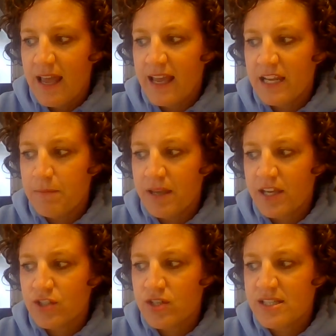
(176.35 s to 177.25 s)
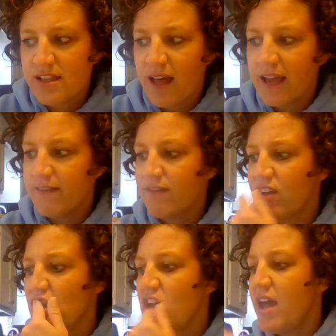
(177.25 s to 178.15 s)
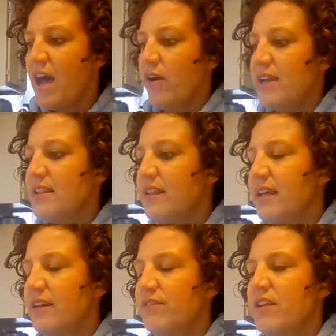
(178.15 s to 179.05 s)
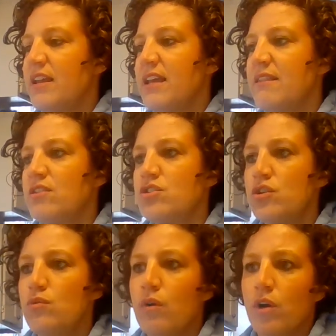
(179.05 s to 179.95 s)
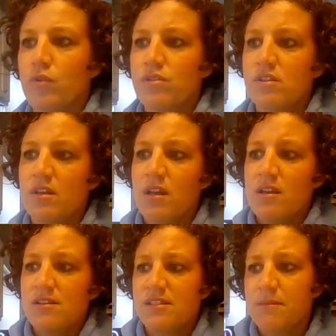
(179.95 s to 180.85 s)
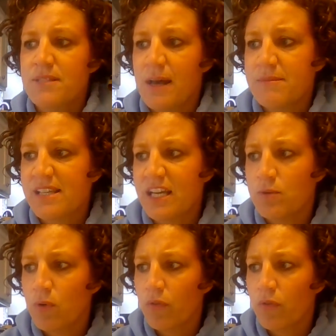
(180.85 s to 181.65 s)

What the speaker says: And he pictured his life, how he lived in the two worlds. Sometimes Samuel